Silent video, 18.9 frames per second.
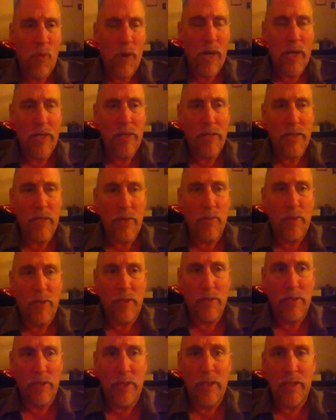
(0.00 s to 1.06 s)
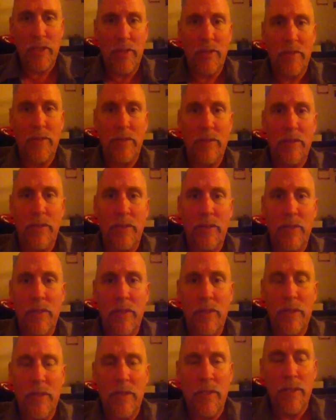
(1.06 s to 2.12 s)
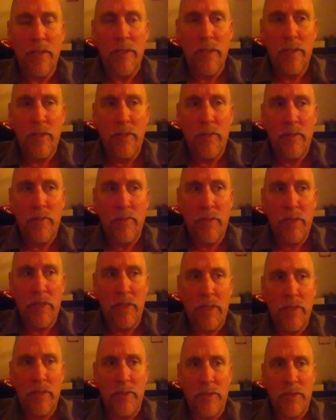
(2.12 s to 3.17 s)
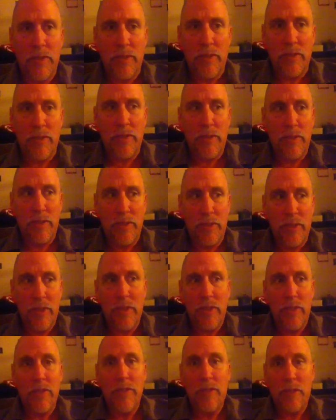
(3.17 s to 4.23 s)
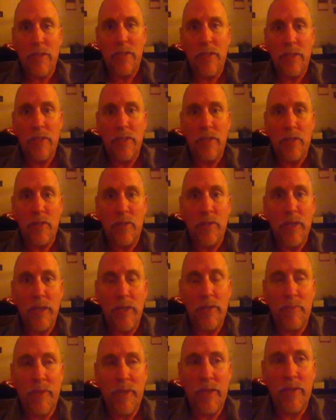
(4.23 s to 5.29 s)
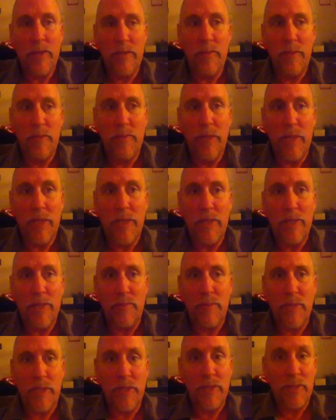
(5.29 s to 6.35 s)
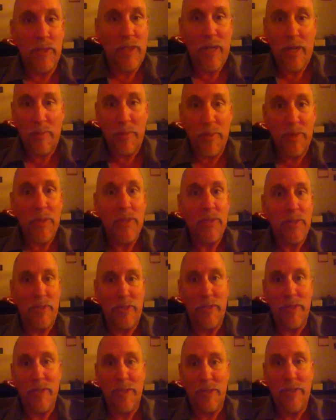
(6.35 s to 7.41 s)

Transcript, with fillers: Why do they want to kill? Because it's a disease created by human beings because of competition